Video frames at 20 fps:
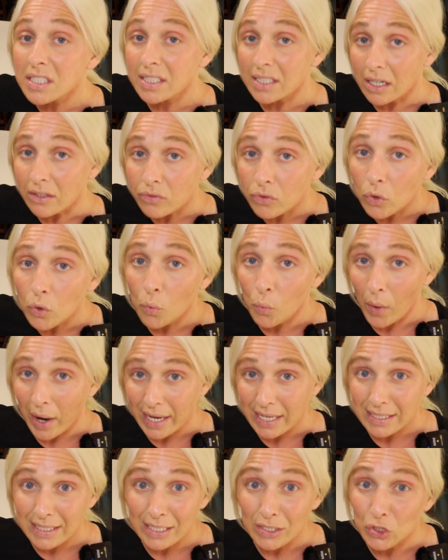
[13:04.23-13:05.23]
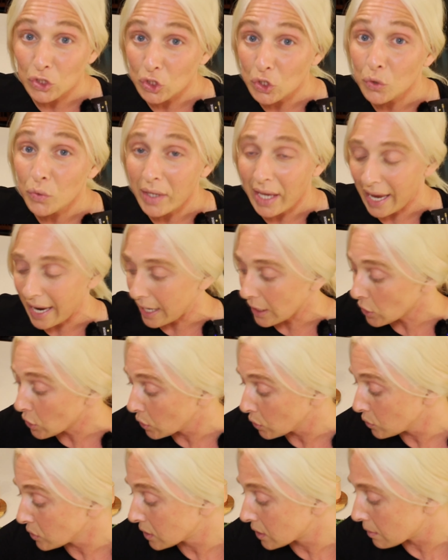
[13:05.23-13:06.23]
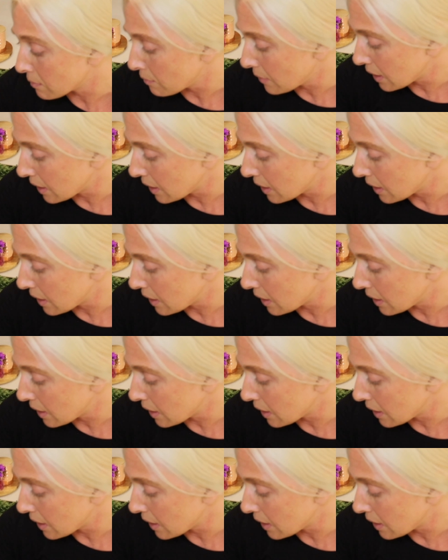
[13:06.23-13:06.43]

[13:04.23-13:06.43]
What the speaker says: several ways that you can use the